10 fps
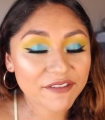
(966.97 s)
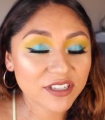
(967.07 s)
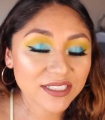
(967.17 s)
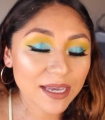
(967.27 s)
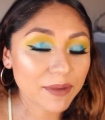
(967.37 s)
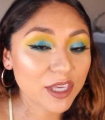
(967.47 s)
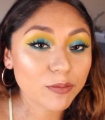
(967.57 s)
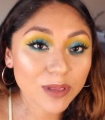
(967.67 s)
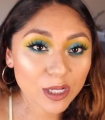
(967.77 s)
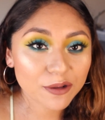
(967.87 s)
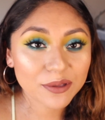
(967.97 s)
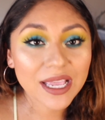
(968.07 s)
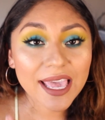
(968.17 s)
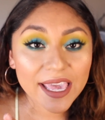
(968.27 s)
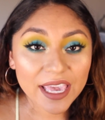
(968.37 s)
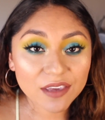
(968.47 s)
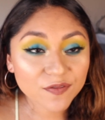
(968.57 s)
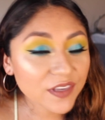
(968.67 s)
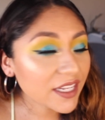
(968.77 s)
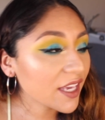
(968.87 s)
every time I upload a
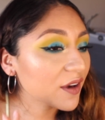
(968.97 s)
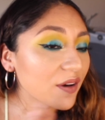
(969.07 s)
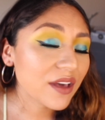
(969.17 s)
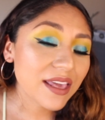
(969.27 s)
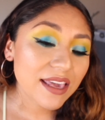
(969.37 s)
video.